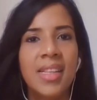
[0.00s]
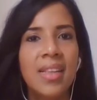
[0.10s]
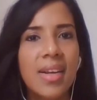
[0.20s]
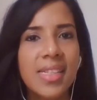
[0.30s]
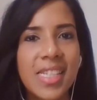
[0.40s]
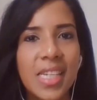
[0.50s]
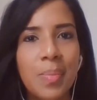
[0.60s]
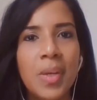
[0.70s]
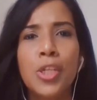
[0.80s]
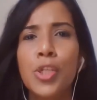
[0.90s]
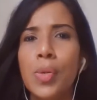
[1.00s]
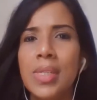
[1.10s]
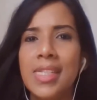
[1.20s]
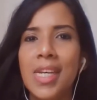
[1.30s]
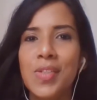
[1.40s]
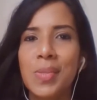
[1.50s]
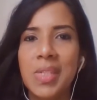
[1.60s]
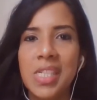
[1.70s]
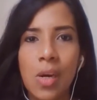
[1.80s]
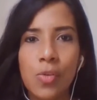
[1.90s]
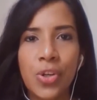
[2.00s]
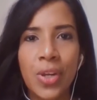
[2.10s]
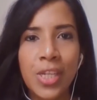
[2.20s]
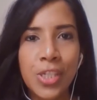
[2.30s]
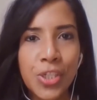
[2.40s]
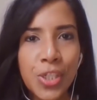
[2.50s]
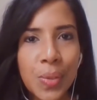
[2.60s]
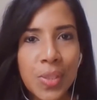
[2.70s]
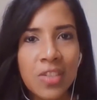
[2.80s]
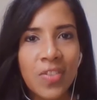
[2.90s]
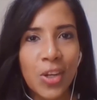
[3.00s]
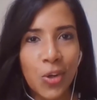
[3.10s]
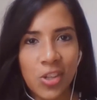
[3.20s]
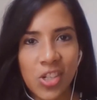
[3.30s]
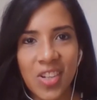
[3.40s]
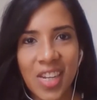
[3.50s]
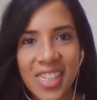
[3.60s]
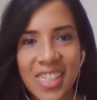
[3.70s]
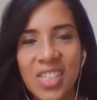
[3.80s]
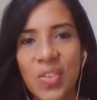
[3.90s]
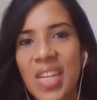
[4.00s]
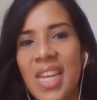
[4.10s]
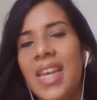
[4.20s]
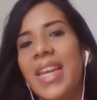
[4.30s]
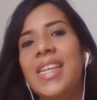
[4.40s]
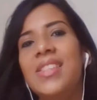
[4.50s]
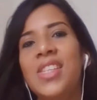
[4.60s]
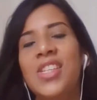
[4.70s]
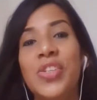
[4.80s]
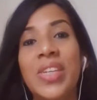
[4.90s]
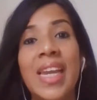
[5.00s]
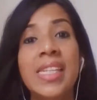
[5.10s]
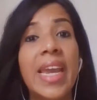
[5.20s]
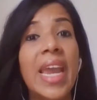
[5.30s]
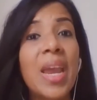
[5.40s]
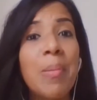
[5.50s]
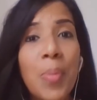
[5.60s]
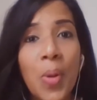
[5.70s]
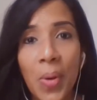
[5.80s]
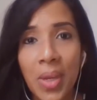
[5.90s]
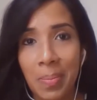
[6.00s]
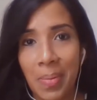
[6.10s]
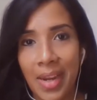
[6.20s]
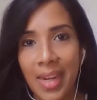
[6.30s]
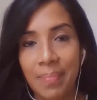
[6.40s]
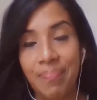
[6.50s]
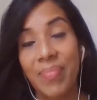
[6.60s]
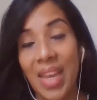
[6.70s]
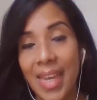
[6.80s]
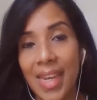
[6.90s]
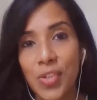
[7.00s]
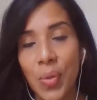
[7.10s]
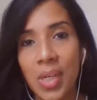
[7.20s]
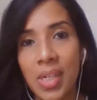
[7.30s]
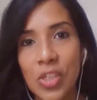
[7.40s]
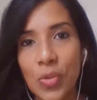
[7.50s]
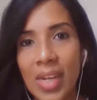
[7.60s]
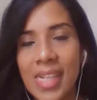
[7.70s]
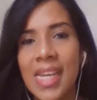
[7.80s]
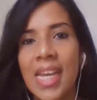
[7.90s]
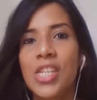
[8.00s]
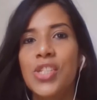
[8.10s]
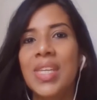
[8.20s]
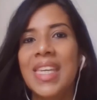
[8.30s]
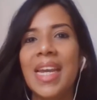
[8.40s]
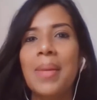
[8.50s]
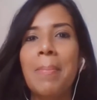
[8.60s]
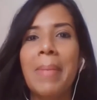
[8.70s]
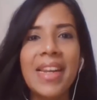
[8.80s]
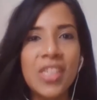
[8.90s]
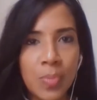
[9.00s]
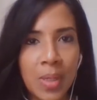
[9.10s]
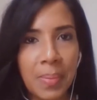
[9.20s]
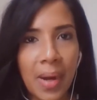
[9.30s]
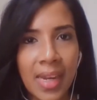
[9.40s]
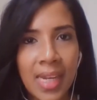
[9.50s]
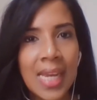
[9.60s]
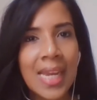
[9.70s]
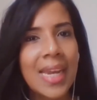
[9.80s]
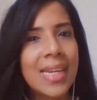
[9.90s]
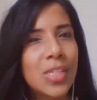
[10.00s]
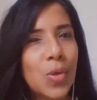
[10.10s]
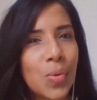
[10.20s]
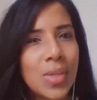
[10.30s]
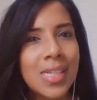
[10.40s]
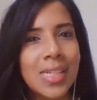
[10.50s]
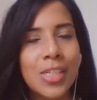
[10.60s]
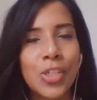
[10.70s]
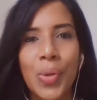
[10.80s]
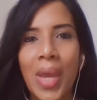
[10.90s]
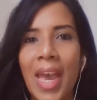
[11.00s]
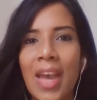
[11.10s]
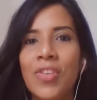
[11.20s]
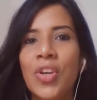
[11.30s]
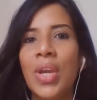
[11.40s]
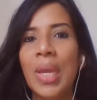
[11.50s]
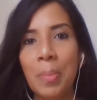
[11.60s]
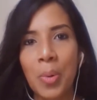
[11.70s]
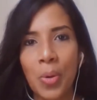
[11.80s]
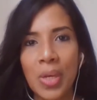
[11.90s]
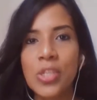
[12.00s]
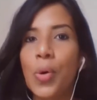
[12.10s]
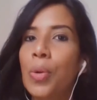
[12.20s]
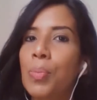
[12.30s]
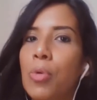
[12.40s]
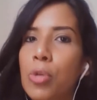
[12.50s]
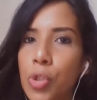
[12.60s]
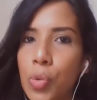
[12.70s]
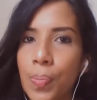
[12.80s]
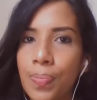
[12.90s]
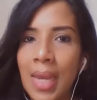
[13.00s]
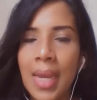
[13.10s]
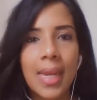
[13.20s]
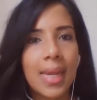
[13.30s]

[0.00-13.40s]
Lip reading: The last tip, though it sounds a bit counterintuitive and contradictory, is to get employee buy-in. Yes, you heard it right. To get management buy-in, it is critical to have your employees on board too.